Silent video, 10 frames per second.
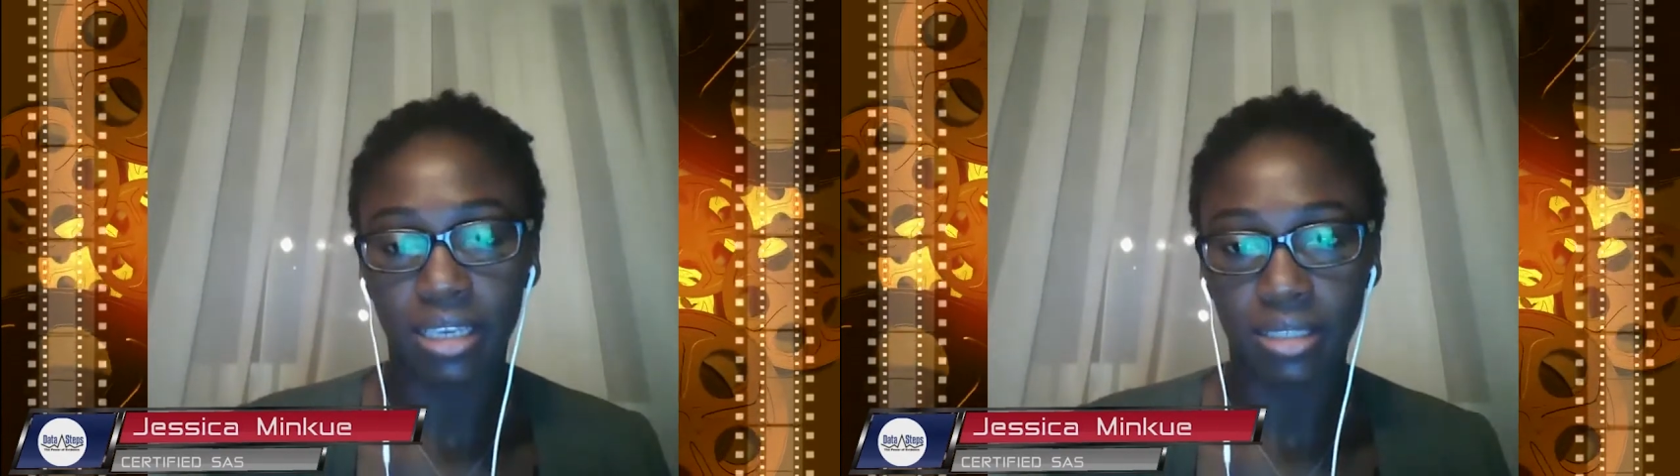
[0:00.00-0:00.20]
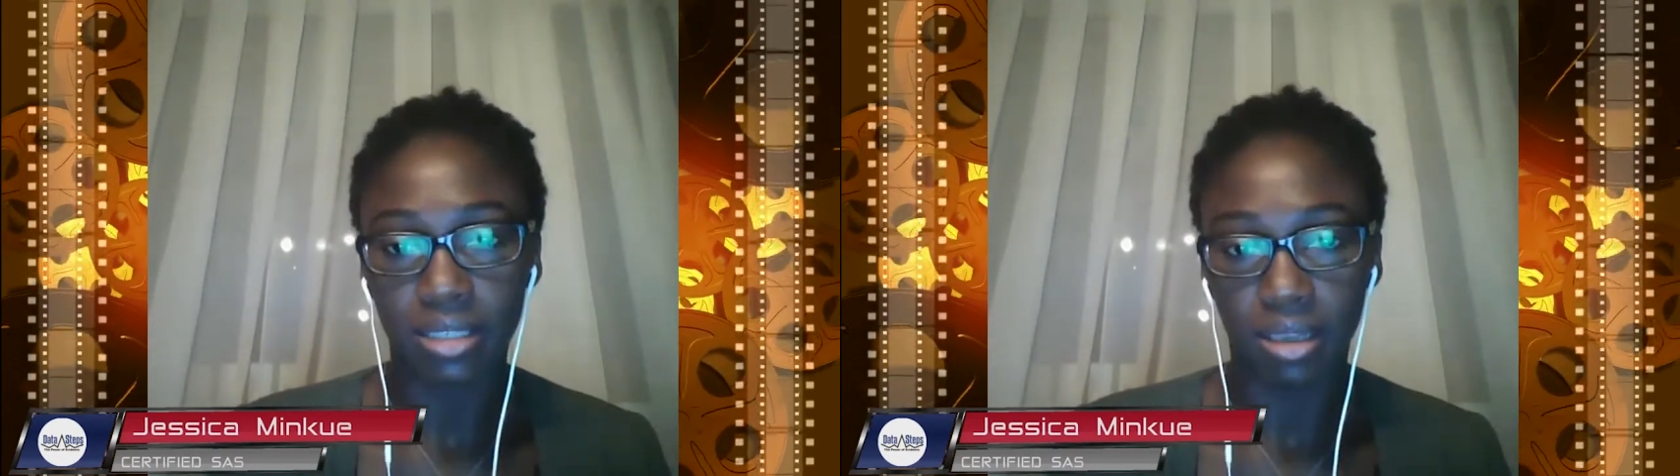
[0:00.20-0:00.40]

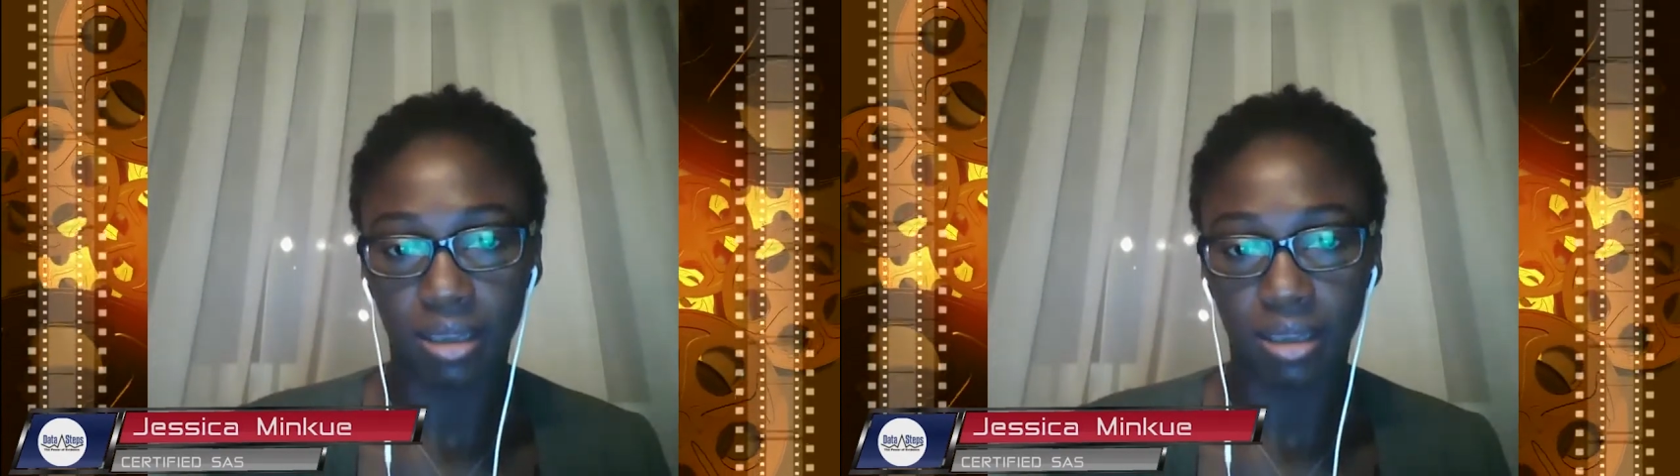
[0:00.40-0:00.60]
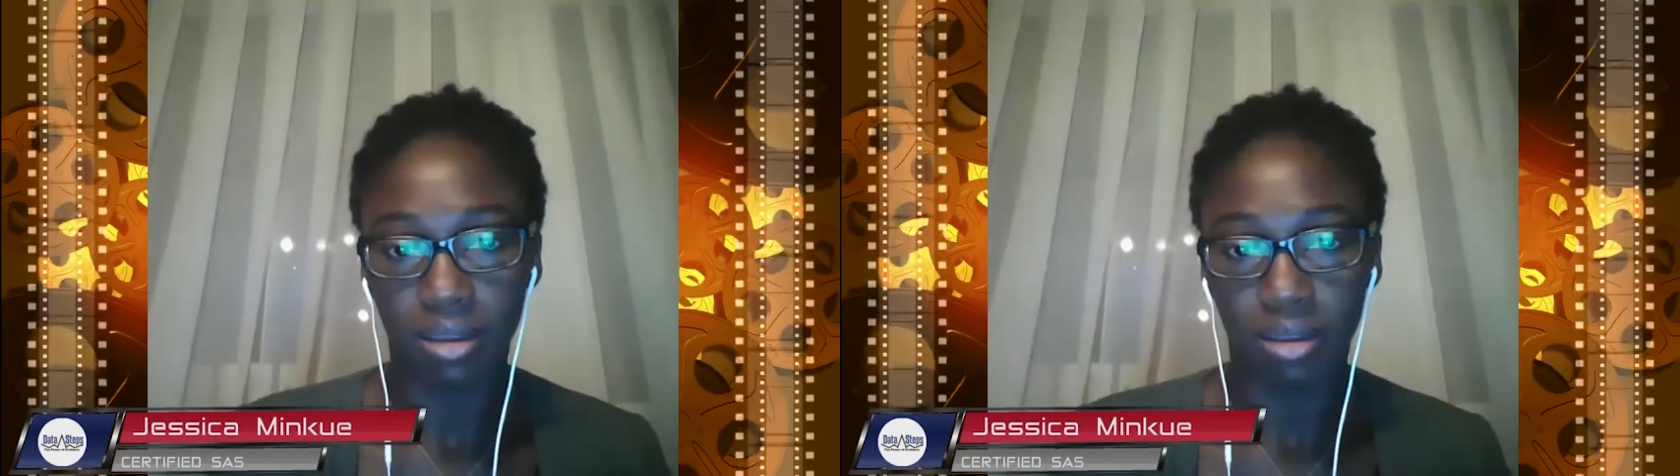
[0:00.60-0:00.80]

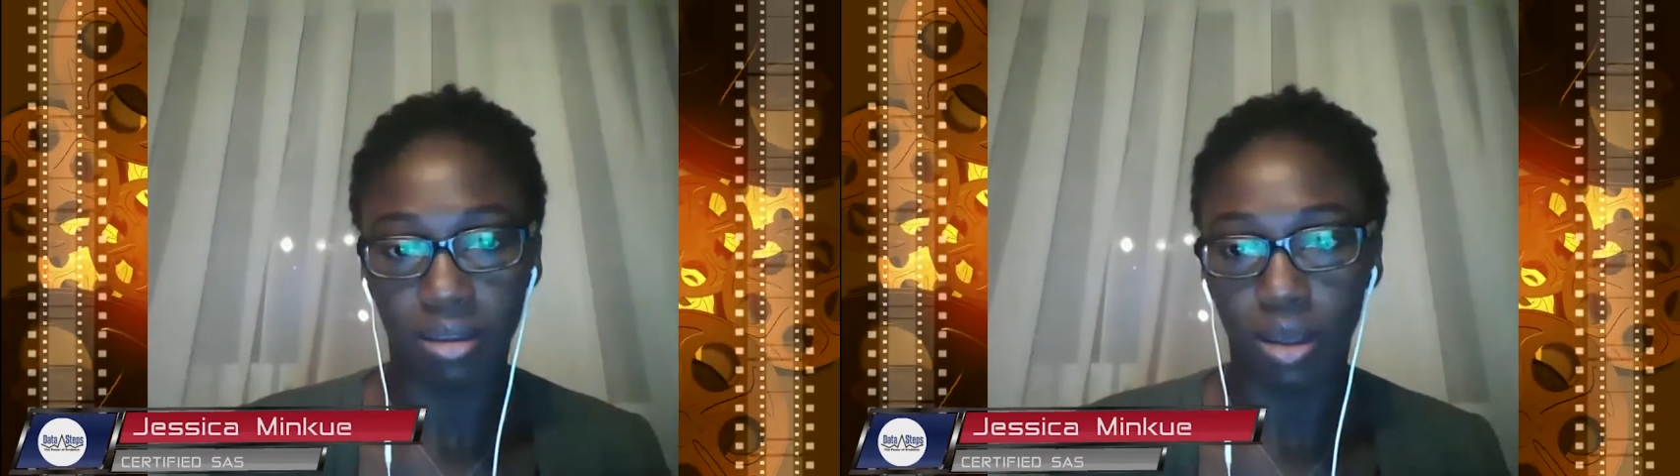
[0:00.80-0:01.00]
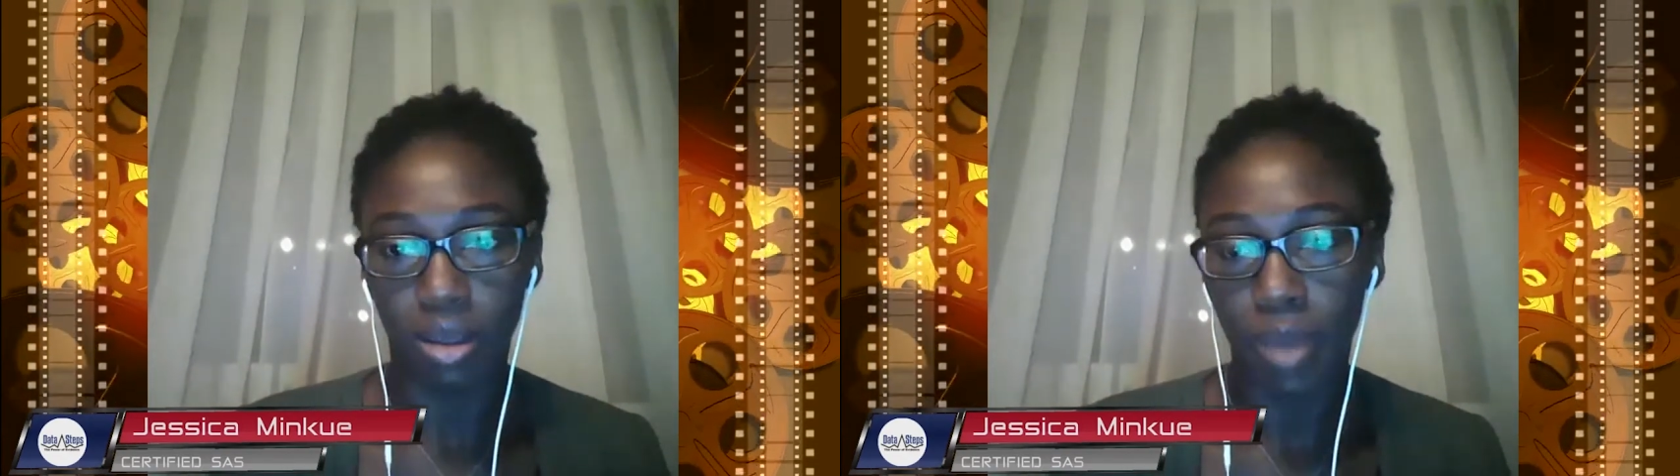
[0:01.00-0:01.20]
is
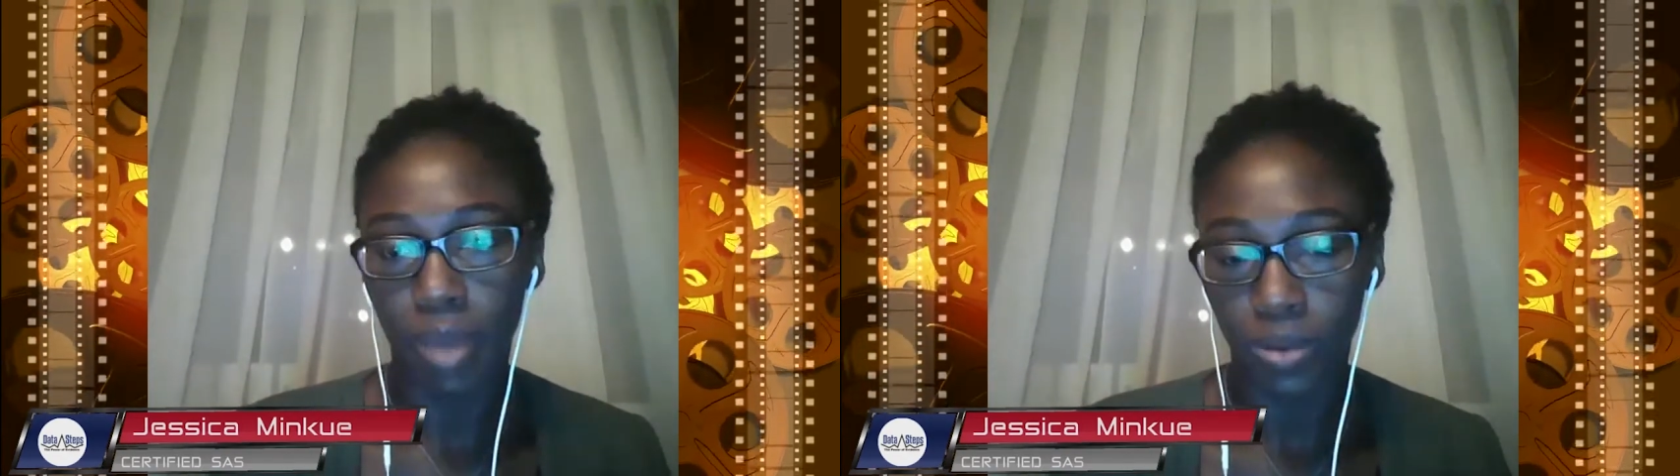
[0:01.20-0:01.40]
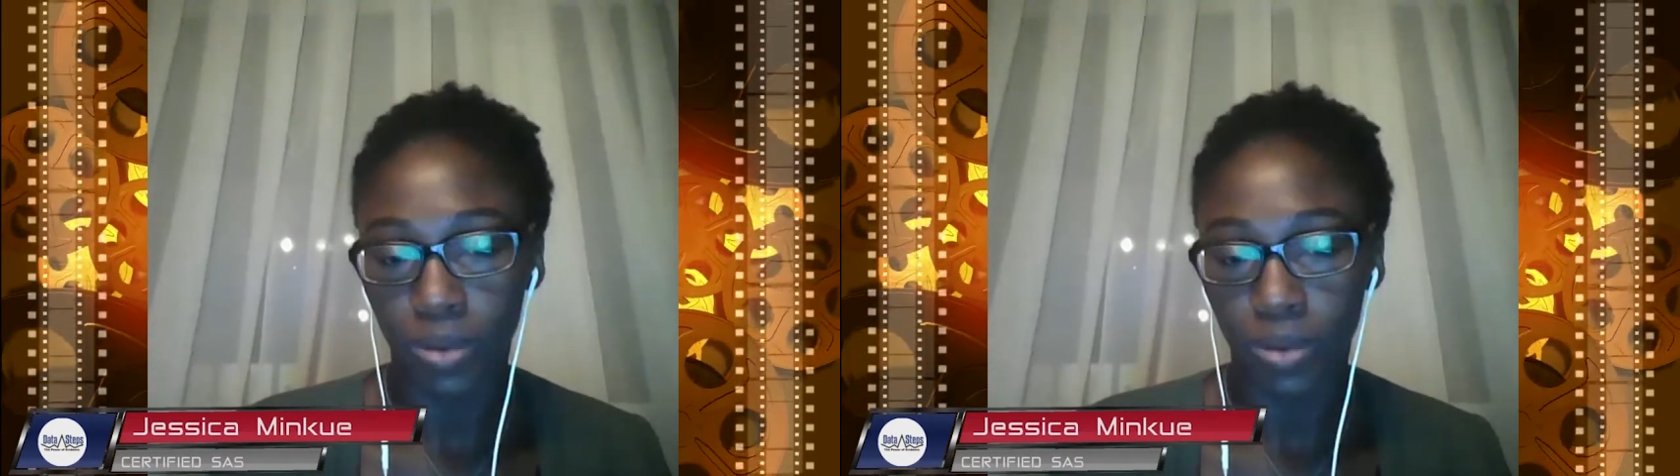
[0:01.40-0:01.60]

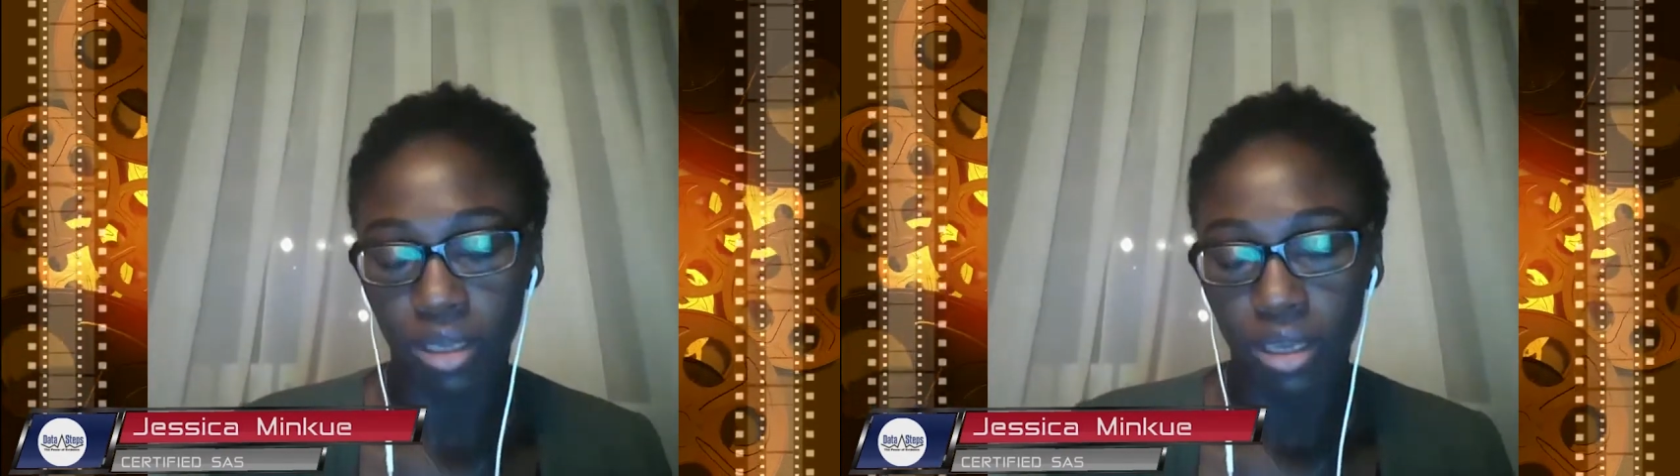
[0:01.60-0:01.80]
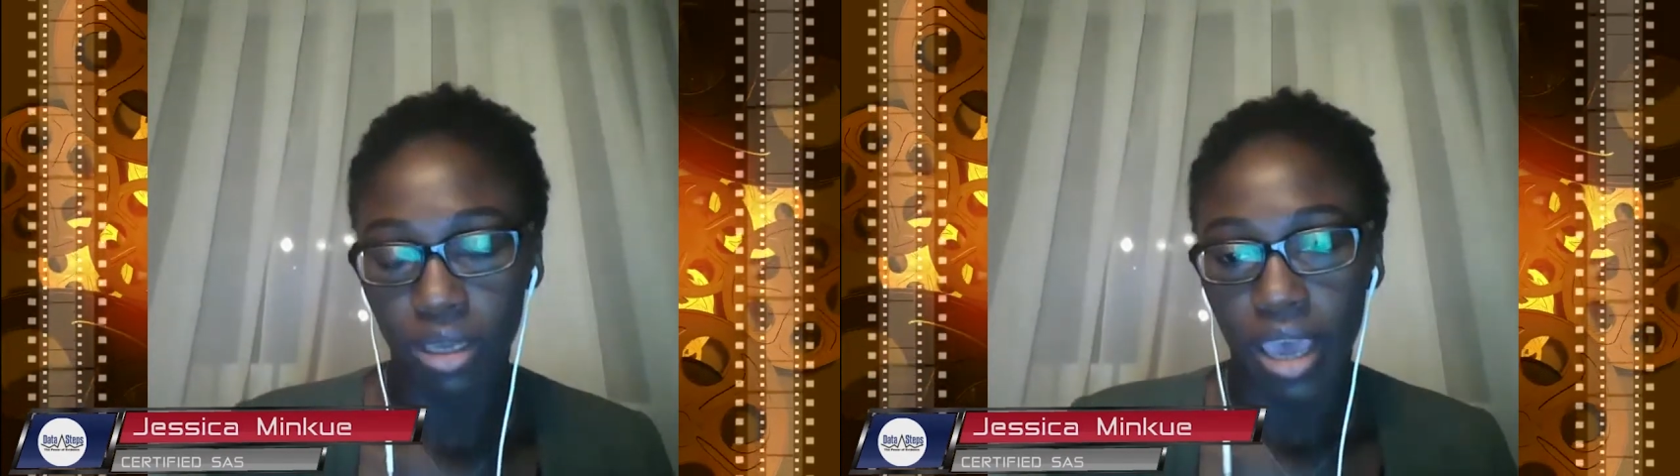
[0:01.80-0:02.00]
about.